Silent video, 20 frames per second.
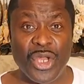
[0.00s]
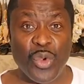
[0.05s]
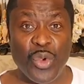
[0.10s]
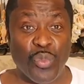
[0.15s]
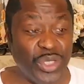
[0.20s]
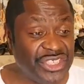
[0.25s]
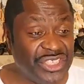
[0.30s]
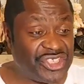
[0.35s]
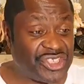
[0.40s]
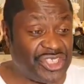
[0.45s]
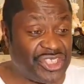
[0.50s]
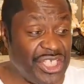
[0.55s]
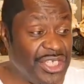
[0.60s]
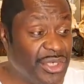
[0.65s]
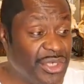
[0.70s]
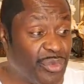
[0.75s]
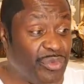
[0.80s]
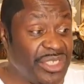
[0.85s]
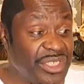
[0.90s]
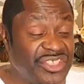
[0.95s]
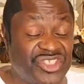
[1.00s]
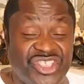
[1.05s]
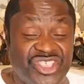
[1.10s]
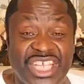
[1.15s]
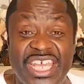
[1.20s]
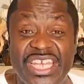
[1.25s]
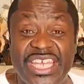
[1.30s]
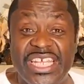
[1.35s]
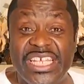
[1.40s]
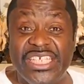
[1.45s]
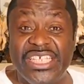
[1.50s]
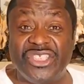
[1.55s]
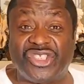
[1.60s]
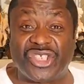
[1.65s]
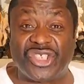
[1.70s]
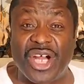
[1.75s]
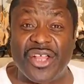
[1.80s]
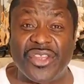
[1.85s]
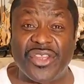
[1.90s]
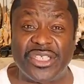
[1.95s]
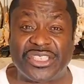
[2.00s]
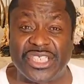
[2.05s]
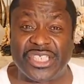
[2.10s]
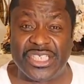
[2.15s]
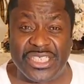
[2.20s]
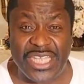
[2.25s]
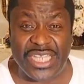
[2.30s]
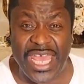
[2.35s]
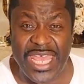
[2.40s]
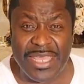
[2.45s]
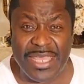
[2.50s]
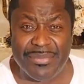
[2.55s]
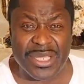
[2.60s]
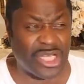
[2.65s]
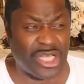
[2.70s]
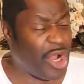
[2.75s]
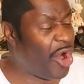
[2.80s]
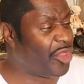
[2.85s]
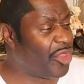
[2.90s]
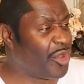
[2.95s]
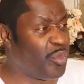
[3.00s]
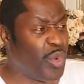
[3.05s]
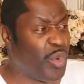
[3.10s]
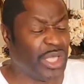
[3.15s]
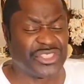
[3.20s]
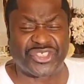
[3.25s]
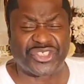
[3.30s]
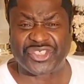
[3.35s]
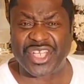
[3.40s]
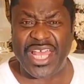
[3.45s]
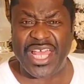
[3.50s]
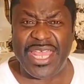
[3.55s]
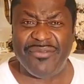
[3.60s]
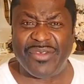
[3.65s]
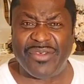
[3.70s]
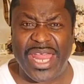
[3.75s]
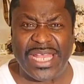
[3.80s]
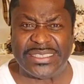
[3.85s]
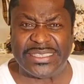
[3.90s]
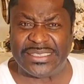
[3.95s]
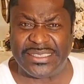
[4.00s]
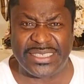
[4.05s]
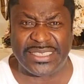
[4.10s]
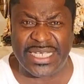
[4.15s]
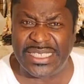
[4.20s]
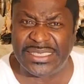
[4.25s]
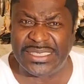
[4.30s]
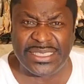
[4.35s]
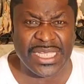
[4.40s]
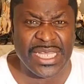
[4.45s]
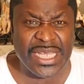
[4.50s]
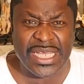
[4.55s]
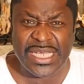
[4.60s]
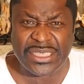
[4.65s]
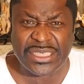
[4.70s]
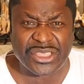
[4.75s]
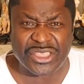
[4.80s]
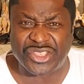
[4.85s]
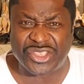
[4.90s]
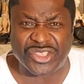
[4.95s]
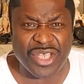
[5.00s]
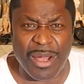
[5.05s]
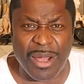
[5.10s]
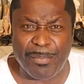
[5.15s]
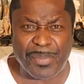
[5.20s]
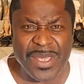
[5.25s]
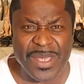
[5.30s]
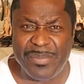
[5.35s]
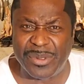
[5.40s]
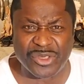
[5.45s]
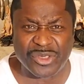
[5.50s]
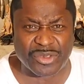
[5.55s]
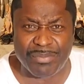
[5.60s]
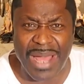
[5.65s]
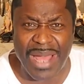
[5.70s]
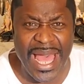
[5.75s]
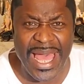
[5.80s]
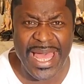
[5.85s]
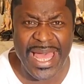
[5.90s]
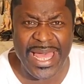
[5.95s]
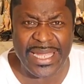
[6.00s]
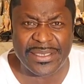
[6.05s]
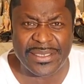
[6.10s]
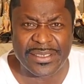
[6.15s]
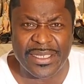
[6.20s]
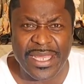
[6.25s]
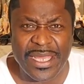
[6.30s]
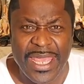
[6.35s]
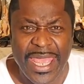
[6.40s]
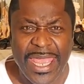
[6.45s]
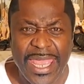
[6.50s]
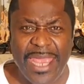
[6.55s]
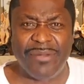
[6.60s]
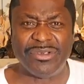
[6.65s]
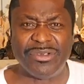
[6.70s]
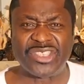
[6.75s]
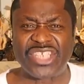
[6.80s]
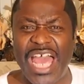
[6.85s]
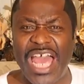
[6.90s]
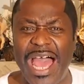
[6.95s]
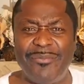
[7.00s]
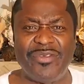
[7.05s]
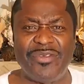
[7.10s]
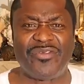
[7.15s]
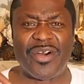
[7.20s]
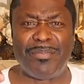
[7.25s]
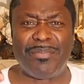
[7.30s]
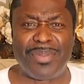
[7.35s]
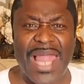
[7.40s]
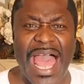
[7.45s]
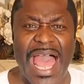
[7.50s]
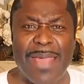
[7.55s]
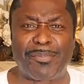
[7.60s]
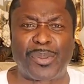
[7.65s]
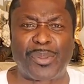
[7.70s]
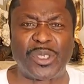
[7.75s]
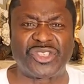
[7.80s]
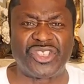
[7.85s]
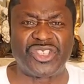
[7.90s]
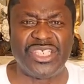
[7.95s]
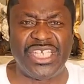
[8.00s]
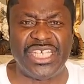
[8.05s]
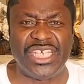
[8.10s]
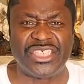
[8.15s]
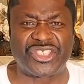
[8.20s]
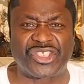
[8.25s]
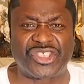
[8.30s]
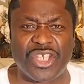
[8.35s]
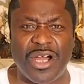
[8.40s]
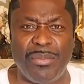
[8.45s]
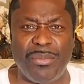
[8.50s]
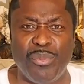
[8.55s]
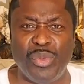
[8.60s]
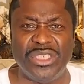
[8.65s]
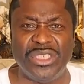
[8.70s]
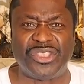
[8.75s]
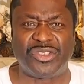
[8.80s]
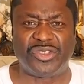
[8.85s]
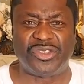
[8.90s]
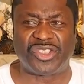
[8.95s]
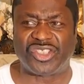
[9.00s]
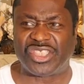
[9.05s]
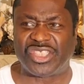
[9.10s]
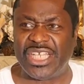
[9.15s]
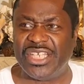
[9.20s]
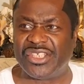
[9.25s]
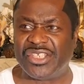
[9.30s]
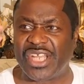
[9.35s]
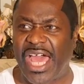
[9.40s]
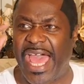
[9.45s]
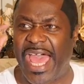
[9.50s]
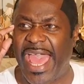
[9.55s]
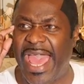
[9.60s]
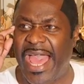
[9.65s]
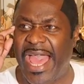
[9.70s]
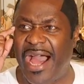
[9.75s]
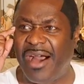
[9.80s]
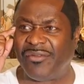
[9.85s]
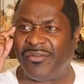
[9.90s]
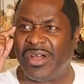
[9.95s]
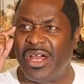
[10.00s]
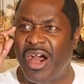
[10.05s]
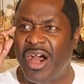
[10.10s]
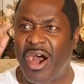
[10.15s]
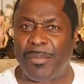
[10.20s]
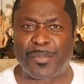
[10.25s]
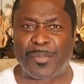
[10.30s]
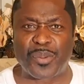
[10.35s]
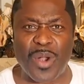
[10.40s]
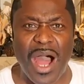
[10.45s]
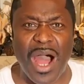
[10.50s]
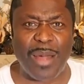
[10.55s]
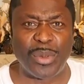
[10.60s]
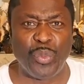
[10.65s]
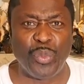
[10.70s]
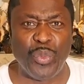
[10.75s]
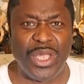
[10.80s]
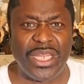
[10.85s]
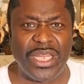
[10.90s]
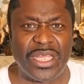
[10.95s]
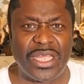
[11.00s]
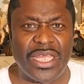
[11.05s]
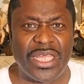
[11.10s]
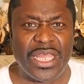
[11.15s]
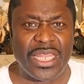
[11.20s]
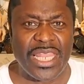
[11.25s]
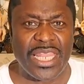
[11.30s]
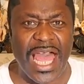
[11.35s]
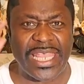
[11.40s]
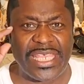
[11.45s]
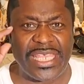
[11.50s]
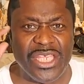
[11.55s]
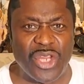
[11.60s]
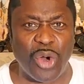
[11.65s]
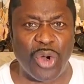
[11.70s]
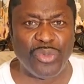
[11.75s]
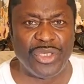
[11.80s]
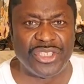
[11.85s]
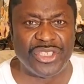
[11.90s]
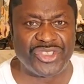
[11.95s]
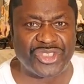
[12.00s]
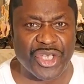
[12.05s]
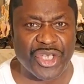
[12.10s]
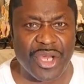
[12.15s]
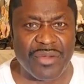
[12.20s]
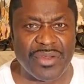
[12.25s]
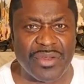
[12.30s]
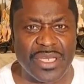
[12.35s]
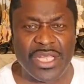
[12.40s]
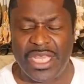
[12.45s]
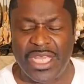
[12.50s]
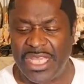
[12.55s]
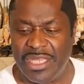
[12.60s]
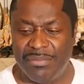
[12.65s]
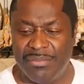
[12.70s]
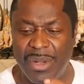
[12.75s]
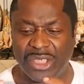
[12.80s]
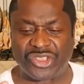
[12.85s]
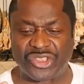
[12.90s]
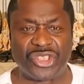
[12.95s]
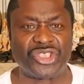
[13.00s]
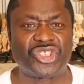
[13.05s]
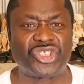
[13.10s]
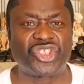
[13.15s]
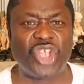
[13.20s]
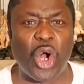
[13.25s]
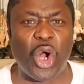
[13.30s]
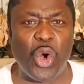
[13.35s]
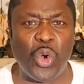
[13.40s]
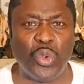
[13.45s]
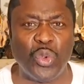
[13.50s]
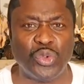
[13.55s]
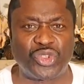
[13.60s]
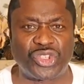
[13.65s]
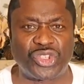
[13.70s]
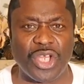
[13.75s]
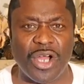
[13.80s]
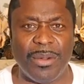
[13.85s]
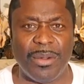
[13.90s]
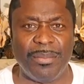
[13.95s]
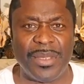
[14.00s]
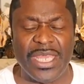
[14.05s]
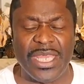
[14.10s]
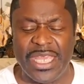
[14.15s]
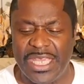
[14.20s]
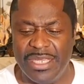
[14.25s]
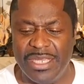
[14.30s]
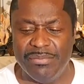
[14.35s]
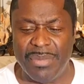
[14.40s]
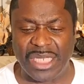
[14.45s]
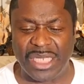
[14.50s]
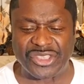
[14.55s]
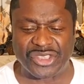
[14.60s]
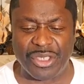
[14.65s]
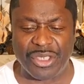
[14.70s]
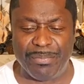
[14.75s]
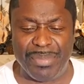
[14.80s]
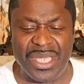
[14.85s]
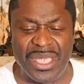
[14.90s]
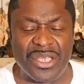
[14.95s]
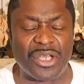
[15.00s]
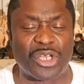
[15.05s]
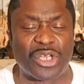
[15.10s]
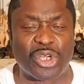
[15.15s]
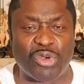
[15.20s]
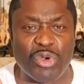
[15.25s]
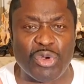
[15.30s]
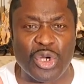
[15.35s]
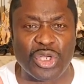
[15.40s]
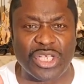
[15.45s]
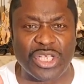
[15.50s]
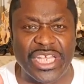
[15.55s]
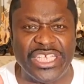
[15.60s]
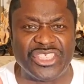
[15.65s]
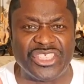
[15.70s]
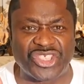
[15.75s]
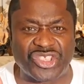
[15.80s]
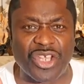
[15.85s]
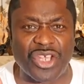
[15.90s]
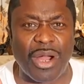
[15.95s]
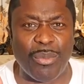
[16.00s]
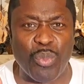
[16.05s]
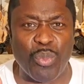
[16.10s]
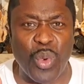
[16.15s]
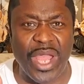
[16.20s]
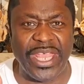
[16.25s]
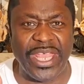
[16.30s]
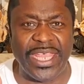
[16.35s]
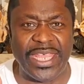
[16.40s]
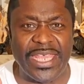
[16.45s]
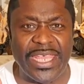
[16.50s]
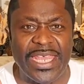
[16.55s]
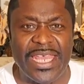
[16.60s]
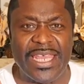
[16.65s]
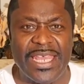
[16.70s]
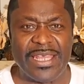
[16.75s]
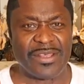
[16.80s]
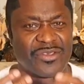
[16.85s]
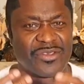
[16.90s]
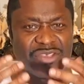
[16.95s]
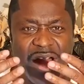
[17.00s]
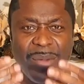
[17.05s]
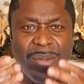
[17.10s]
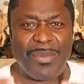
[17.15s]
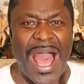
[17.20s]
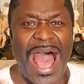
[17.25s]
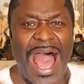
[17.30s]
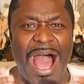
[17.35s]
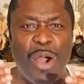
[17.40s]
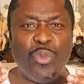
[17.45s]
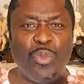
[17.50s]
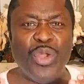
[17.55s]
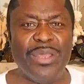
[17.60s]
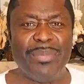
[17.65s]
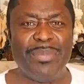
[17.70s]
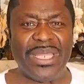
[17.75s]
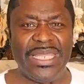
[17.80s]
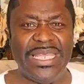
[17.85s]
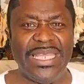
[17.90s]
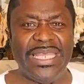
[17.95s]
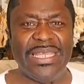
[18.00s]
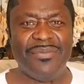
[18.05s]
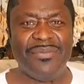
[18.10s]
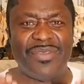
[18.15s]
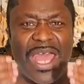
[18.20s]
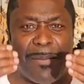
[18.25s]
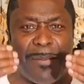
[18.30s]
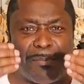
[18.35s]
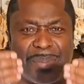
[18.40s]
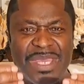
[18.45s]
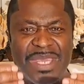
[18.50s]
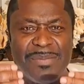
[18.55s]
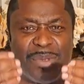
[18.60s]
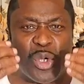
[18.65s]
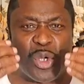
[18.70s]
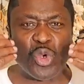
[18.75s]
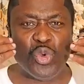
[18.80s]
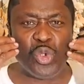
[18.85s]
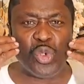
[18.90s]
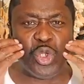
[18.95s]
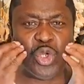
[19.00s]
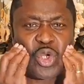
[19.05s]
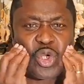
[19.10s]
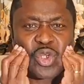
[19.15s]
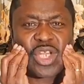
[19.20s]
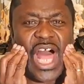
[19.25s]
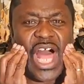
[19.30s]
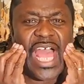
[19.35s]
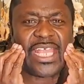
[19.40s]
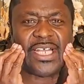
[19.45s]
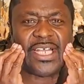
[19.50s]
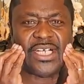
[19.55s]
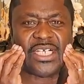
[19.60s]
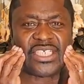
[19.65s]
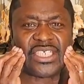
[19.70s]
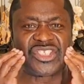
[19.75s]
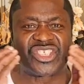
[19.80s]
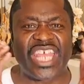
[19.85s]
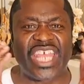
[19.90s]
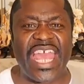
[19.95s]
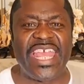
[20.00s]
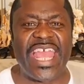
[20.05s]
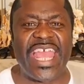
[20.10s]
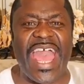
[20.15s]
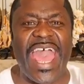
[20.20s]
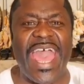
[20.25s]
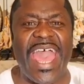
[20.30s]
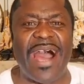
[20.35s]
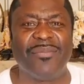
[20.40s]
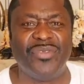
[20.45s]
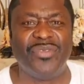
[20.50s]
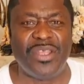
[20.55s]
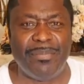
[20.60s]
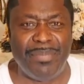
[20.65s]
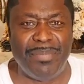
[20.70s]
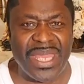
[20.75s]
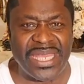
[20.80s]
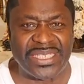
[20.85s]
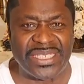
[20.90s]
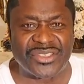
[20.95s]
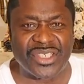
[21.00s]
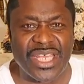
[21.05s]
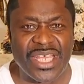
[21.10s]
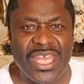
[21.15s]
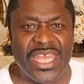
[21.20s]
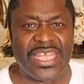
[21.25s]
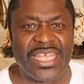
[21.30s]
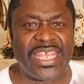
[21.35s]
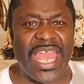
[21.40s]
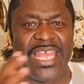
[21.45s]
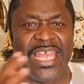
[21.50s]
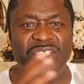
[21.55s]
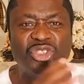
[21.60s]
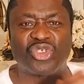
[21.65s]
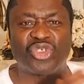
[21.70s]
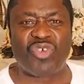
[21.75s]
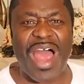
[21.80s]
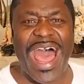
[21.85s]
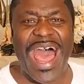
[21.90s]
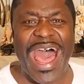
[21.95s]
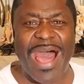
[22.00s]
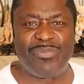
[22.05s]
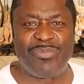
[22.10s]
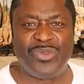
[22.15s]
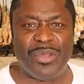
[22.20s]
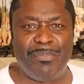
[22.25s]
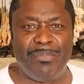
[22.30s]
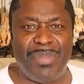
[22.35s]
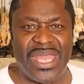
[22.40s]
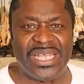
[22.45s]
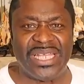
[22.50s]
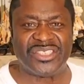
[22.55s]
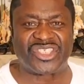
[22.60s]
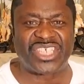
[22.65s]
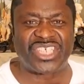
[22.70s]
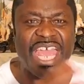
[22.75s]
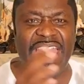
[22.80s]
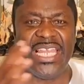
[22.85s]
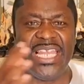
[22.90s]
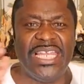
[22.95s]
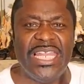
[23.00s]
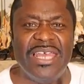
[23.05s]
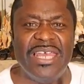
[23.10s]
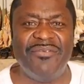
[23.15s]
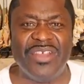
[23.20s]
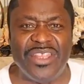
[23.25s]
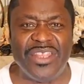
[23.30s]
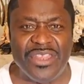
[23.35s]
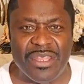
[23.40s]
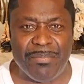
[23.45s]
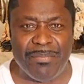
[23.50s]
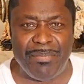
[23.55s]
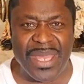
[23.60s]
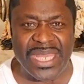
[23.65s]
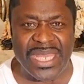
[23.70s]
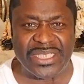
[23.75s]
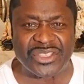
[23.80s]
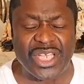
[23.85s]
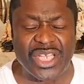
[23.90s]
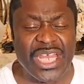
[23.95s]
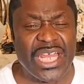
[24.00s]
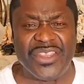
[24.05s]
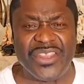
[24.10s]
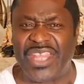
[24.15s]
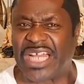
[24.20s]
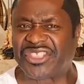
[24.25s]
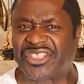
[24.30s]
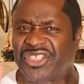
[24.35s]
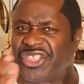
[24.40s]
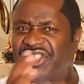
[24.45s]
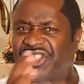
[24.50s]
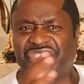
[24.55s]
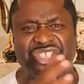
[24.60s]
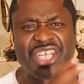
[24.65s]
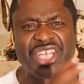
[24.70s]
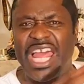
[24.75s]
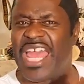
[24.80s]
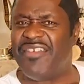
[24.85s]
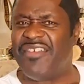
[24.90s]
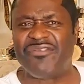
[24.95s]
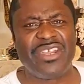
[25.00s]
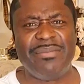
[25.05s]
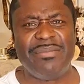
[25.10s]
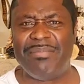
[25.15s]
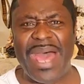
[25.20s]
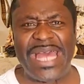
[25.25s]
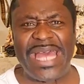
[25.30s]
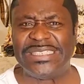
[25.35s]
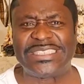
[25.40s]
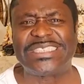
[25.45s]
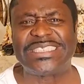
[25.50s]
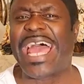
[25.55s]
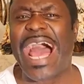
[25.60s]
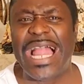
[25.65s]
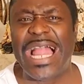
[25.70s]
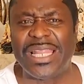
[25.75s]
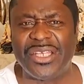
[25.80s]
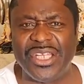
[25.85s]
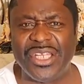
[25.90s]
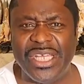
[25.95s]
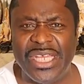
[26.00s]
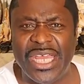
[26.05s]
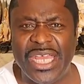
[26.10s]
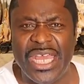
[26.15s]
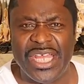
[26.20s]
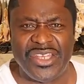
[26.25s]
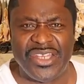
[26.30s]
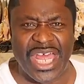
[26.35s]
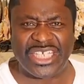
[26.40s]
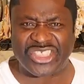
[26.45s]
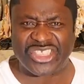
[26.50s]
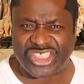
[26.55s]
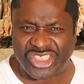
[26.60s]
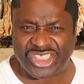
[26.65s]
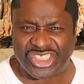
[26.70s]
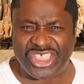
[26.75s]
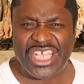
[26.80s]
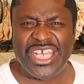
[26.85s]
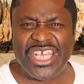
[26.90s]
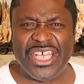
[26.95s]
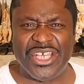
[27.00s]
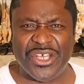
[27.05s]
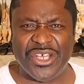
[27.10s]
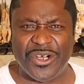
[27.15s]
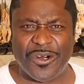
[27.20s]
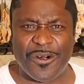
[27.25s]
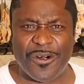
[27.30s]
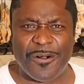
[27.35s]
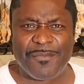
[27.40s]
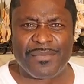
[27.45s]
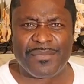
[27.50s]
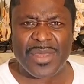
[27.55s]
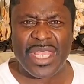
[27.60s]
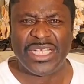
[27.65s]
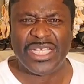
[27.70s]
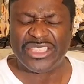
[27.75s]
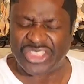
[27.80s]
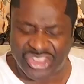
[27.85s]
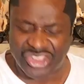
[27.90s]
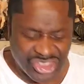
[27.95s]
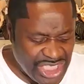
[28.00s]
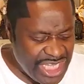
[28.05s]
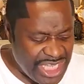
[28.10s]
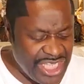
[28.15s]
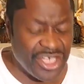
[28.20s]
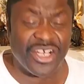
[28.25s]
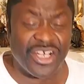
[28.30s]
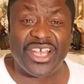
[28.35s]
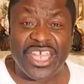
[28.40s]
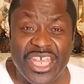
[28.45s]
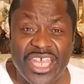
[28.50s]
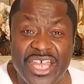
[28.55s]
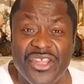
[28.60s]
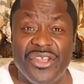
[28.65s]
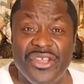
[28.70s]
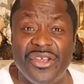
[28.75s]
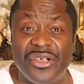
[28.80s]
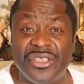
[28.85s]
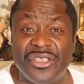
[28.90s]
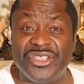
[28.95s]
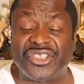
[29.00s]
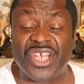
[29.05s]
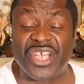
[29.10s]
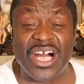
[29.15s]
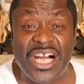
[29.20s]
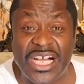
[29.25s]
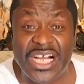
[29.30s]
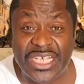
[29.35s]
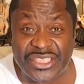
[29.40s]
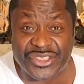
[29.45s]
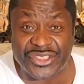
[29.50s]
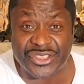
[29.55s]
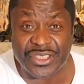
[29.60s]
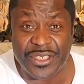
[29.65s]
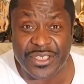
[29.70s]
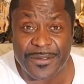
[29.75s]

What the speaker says: We still resent each other today because of what slavery has done to some people's mind. Every time if a black person gets something, we tend to have a problem with it, like he don't deserve it. He must have stole something. He must have been a crook in some way. Somehow we believe that people who look like us can't have the best, can't drive the best, can't live in the best. That's a slavery mentality that still hinders us.